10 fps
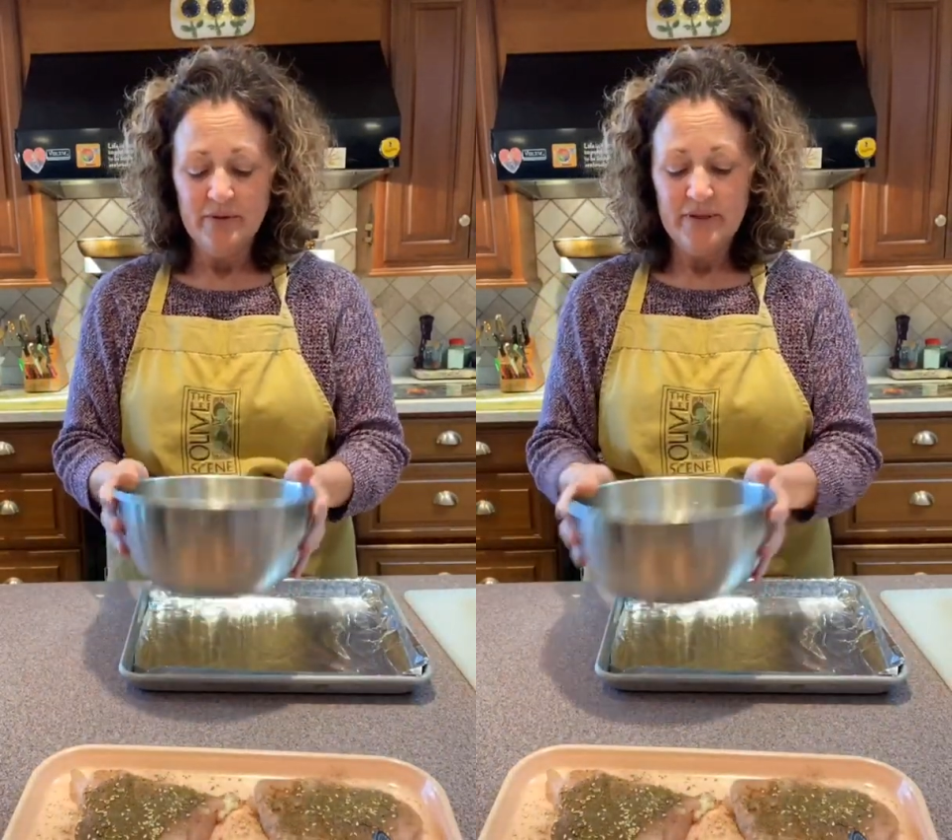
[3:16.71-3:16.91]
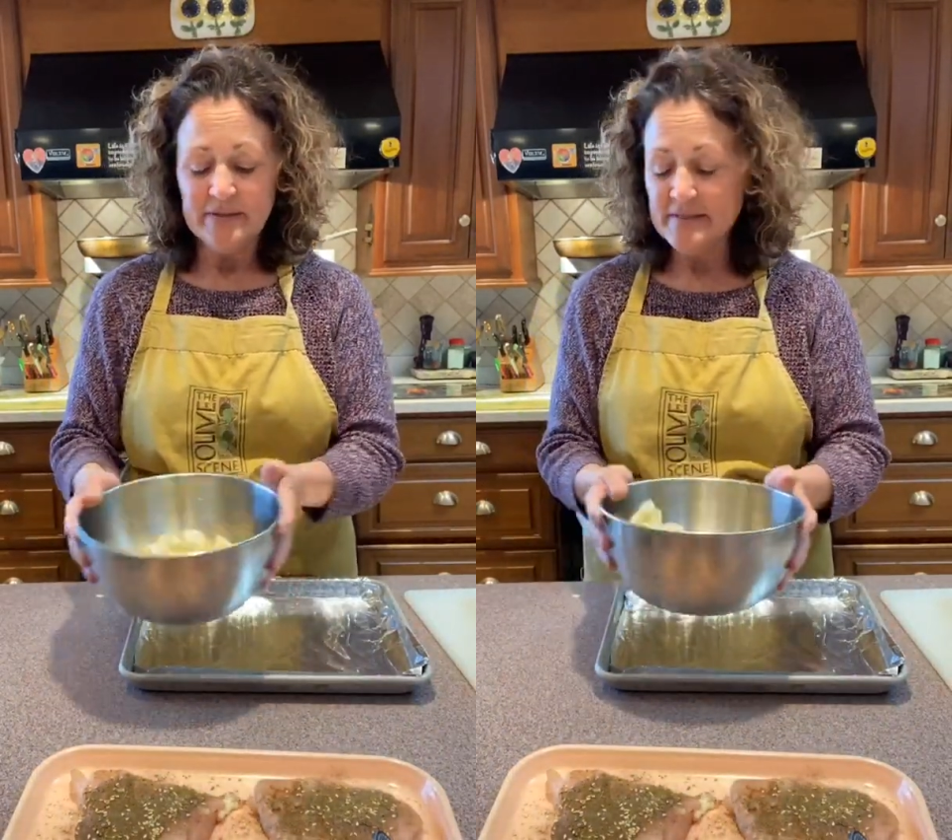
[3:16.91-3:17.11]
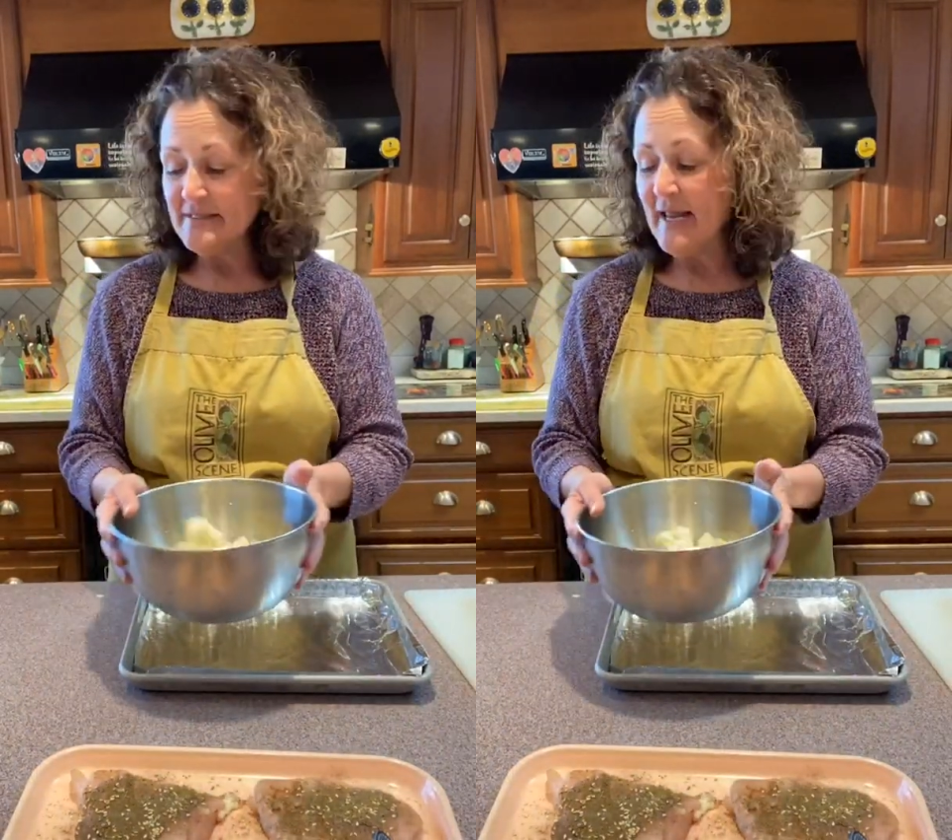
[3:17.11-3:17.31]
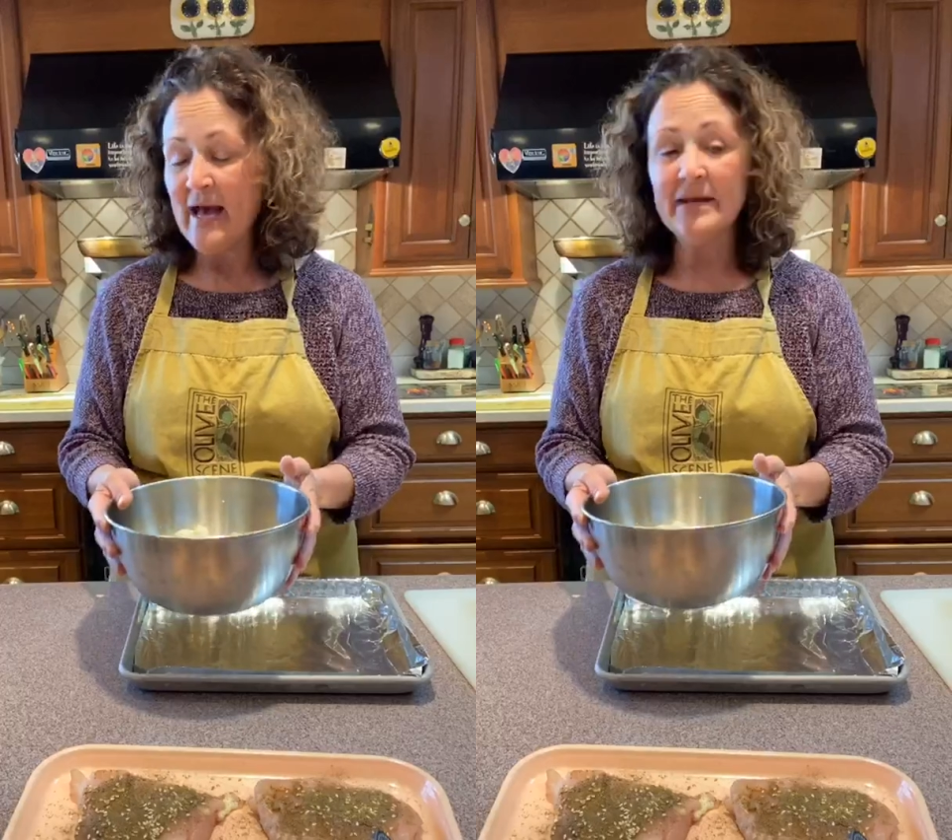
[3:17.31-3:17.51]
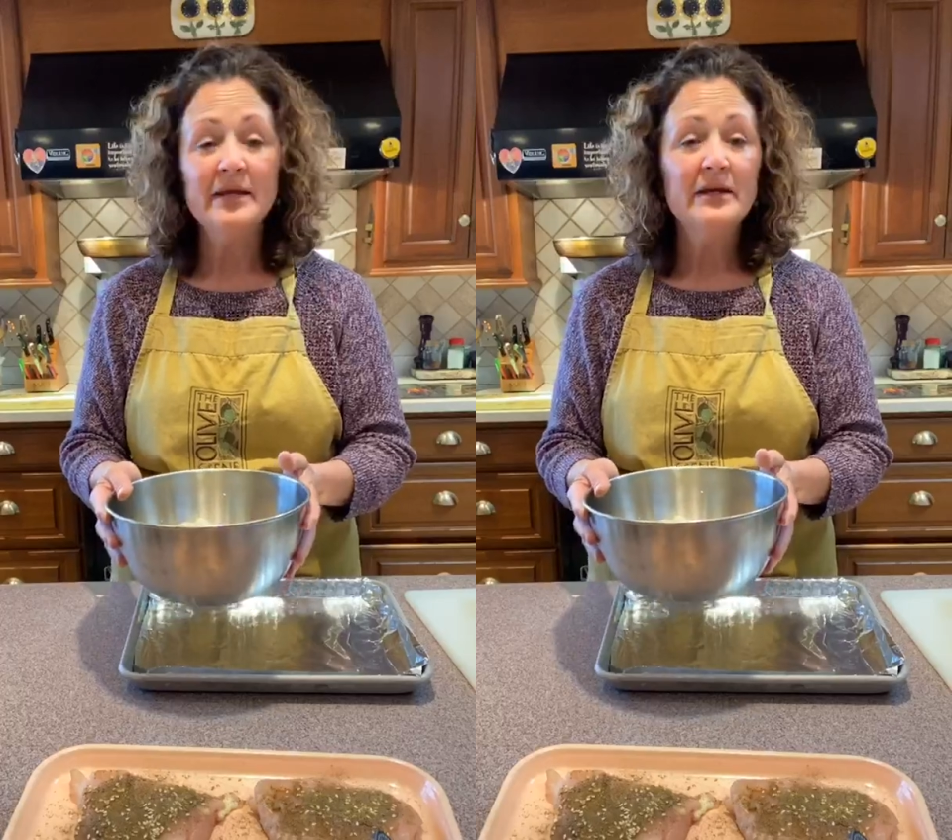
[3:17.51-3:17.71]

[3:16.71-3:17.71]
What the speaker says: It's not